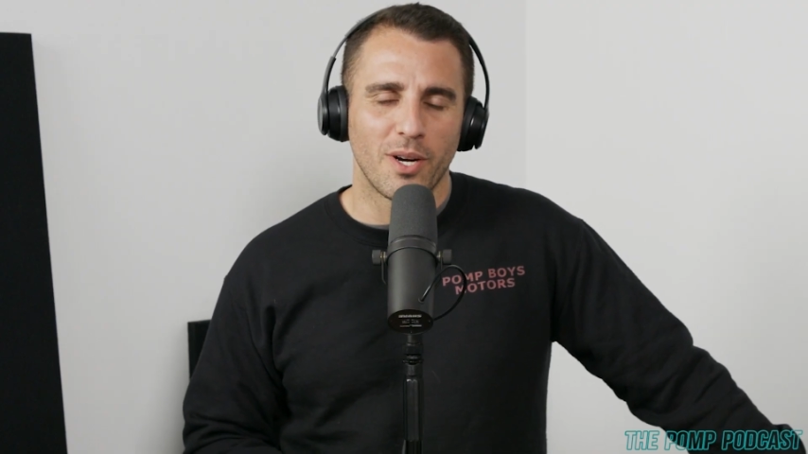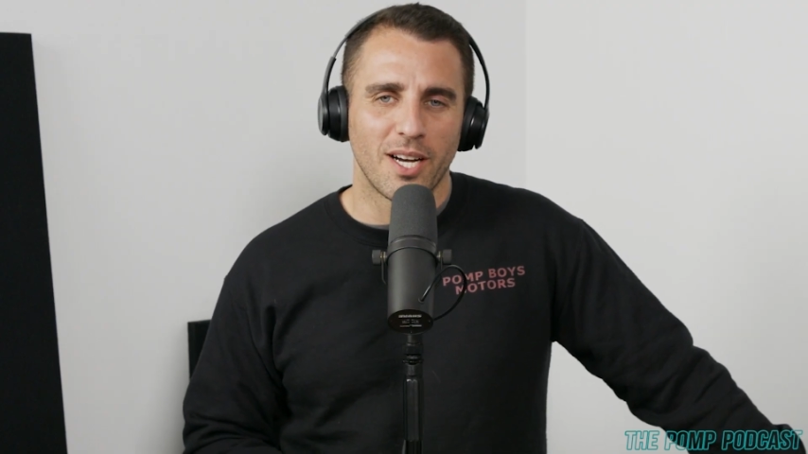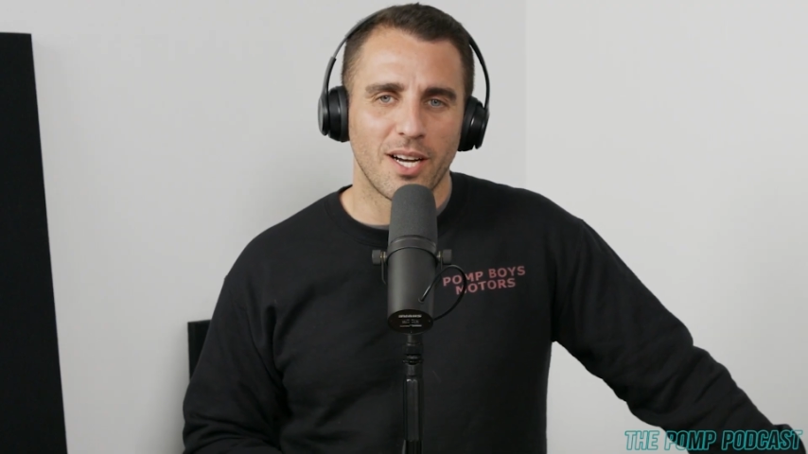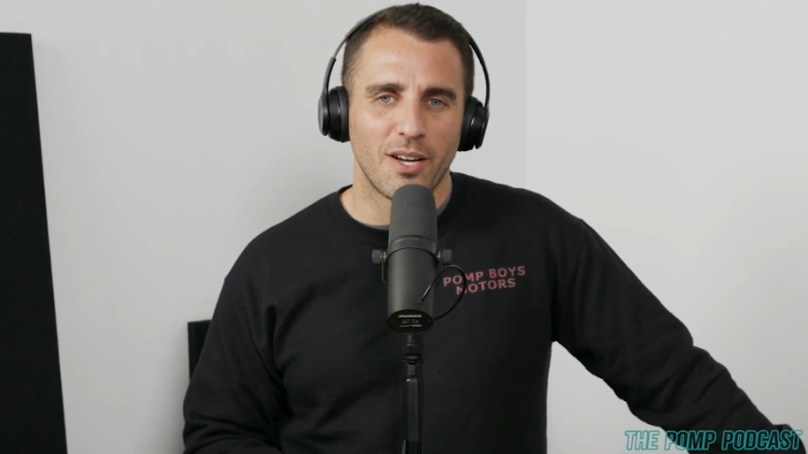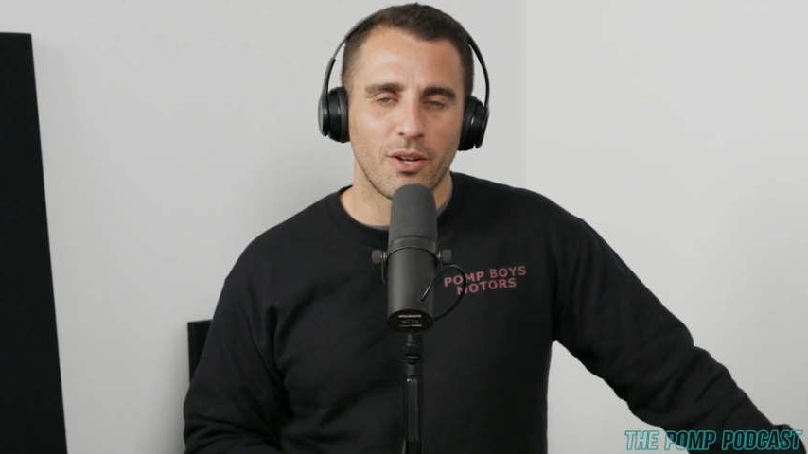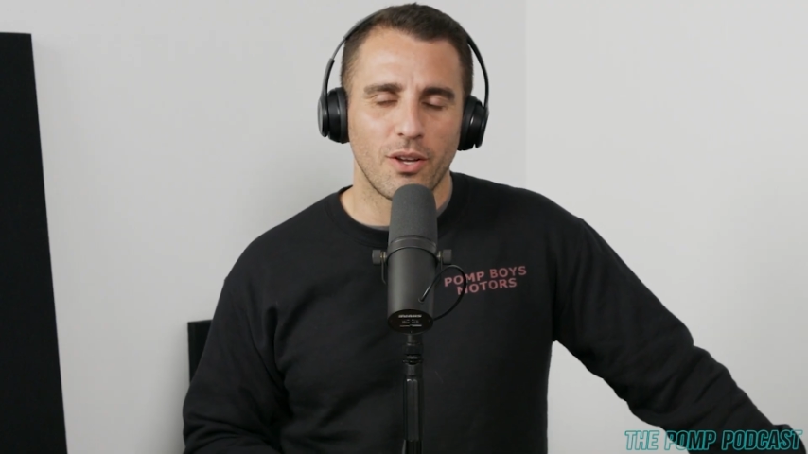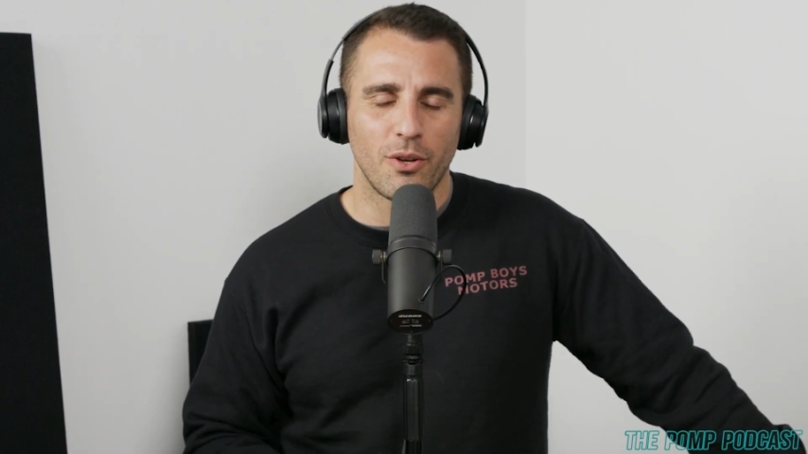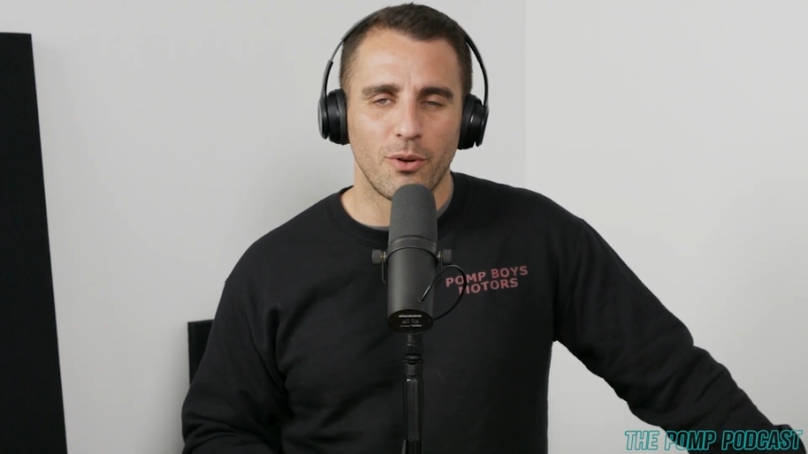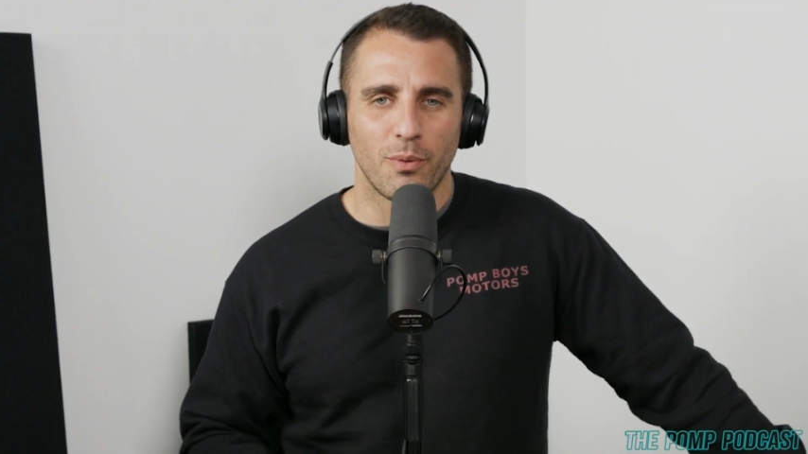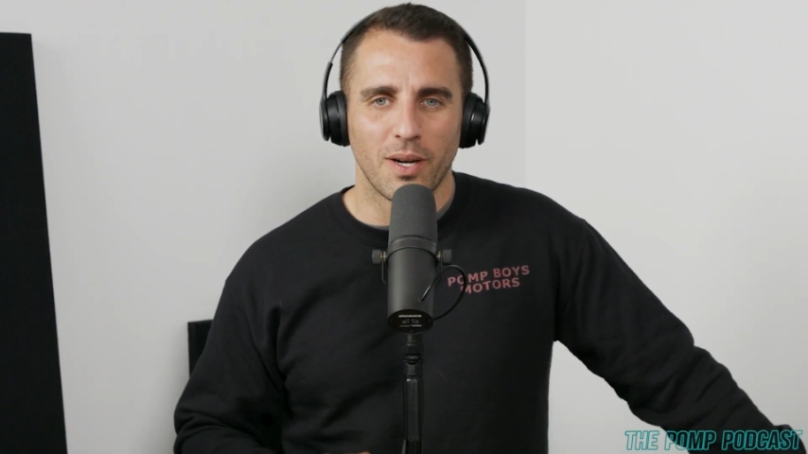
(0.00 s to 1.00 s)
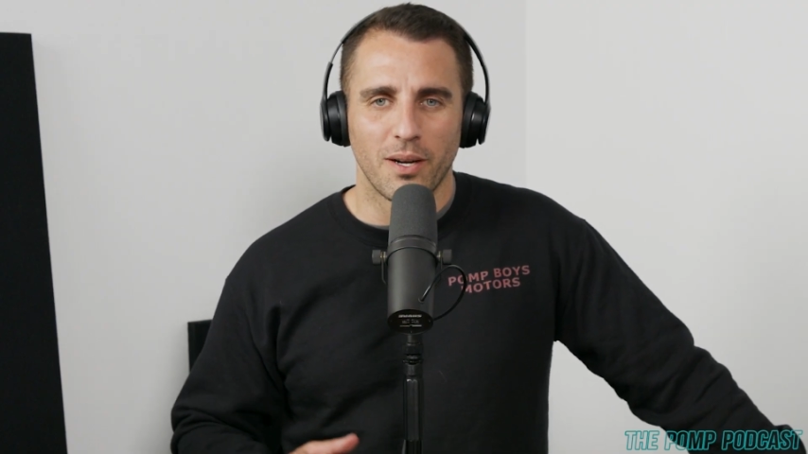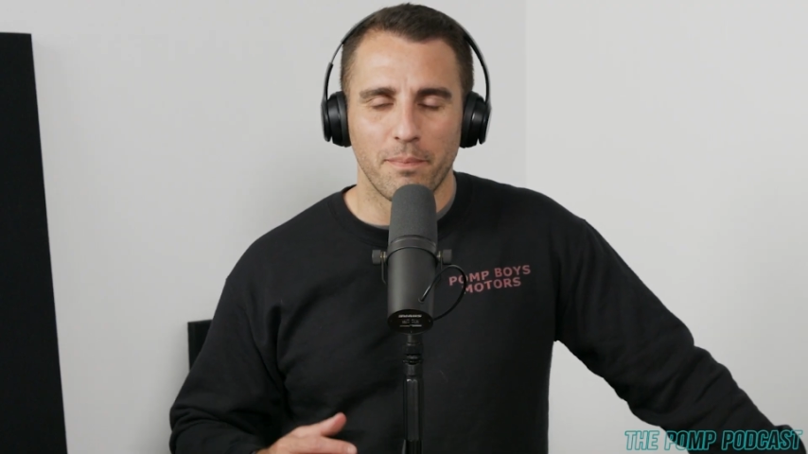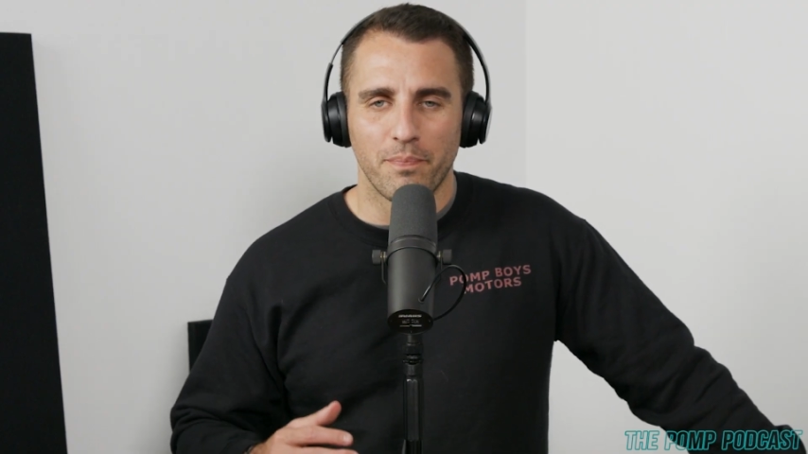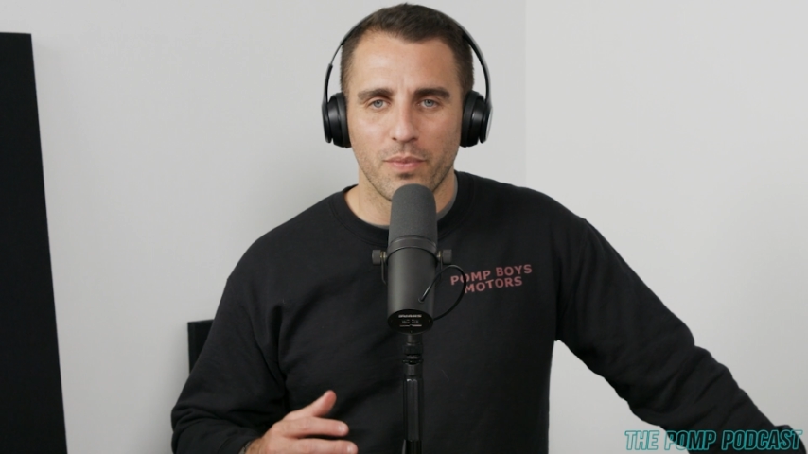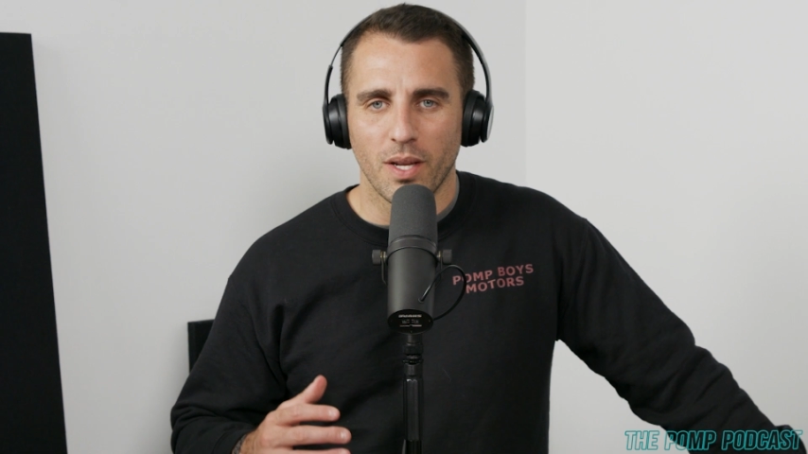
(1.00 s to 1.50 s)

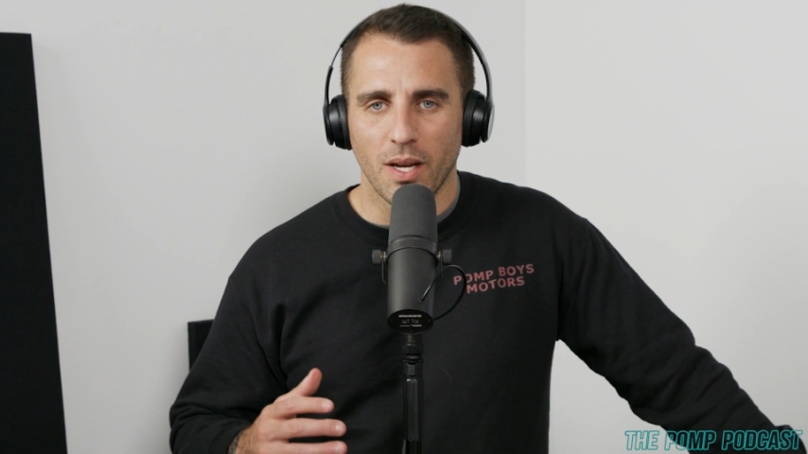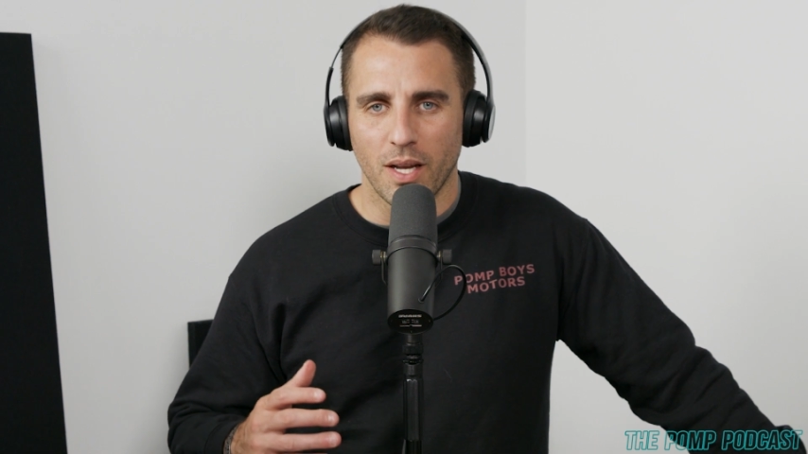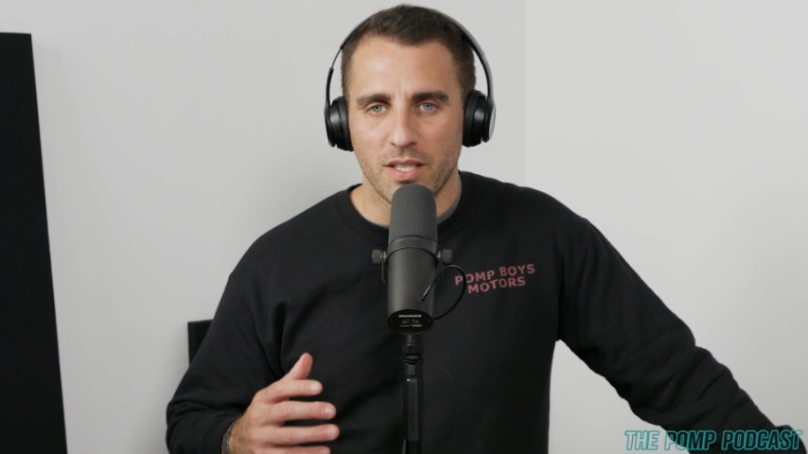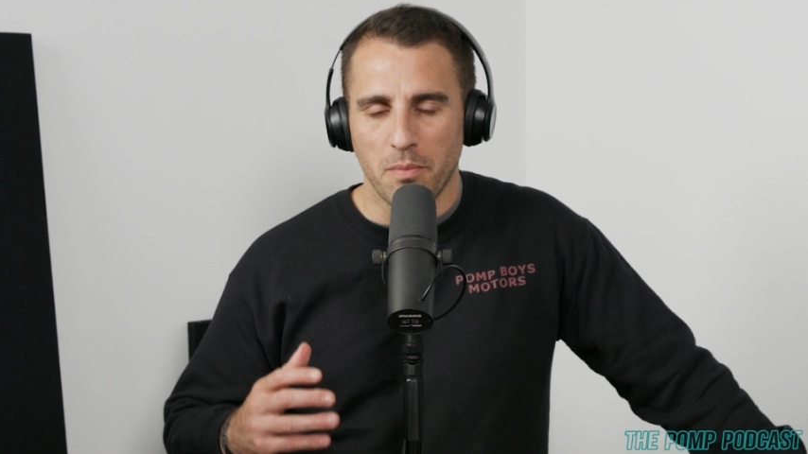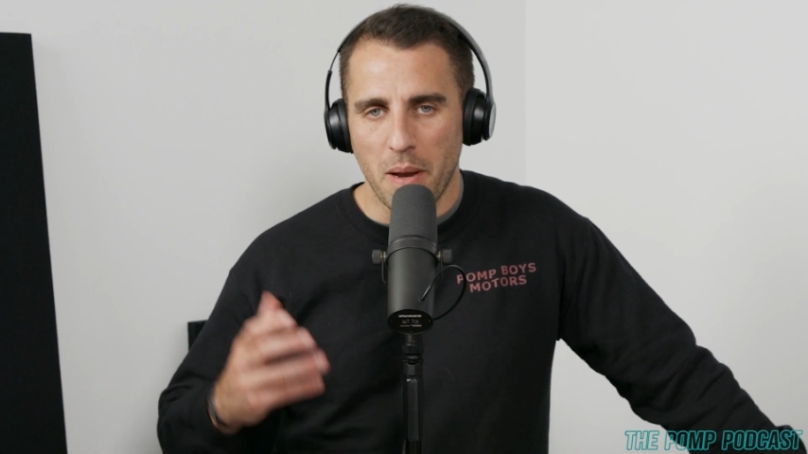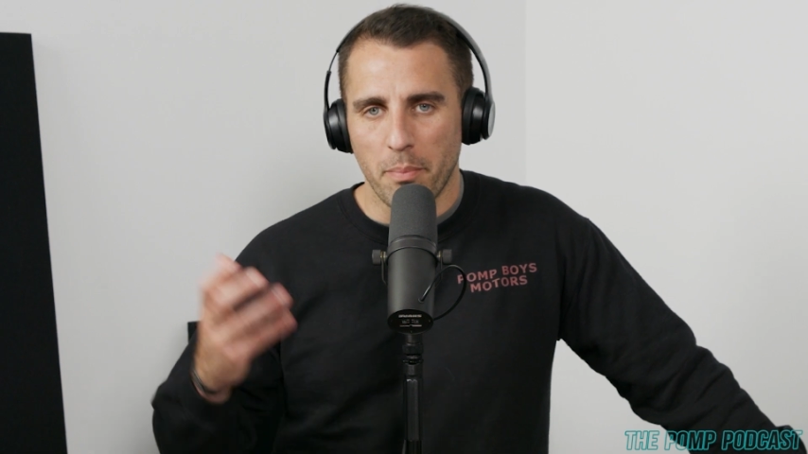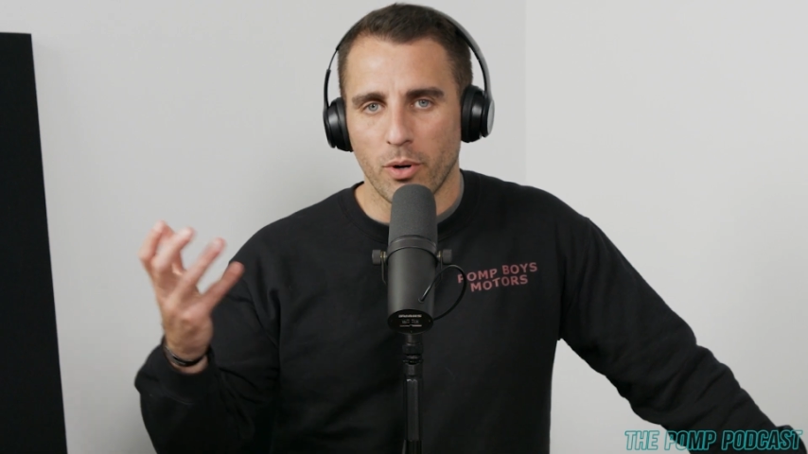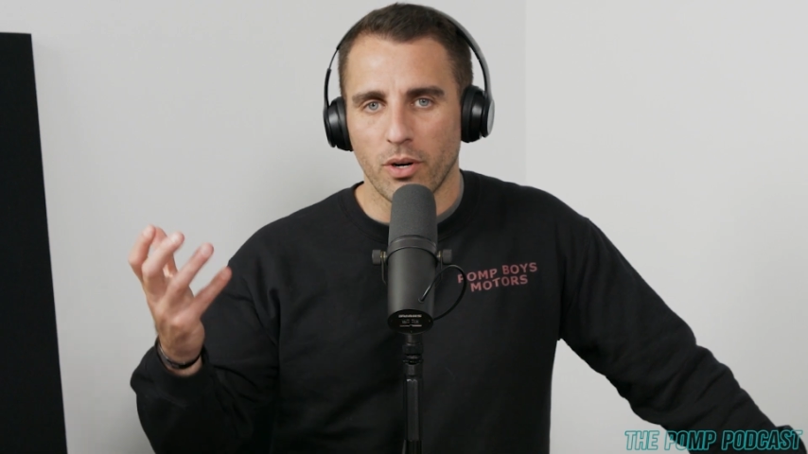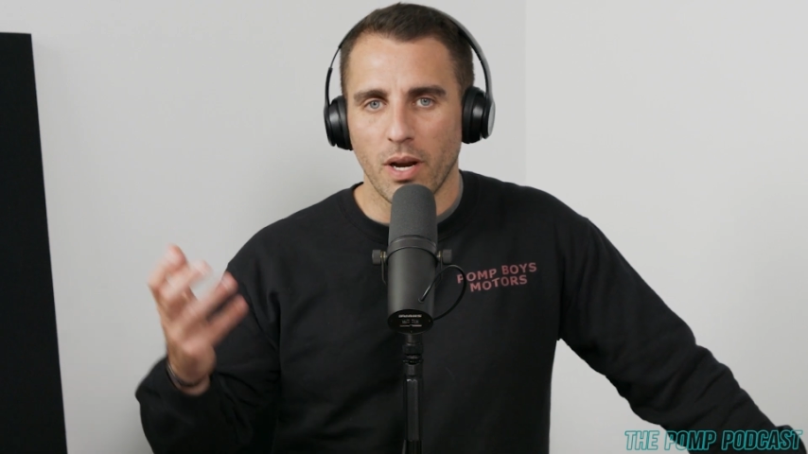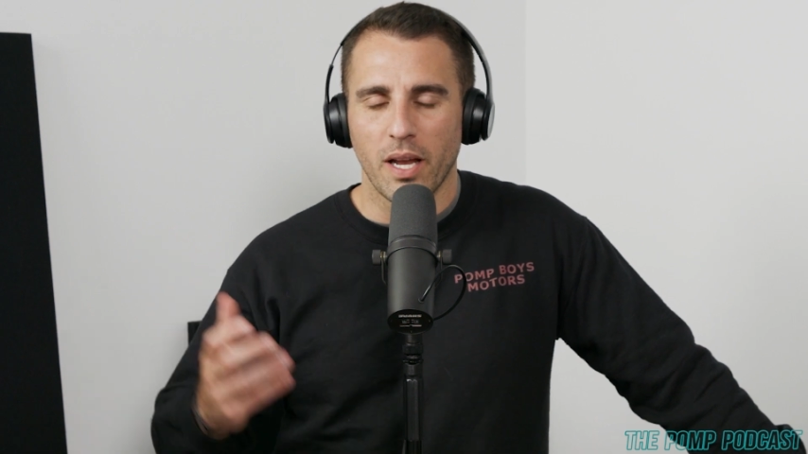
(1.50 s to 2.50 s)
is a member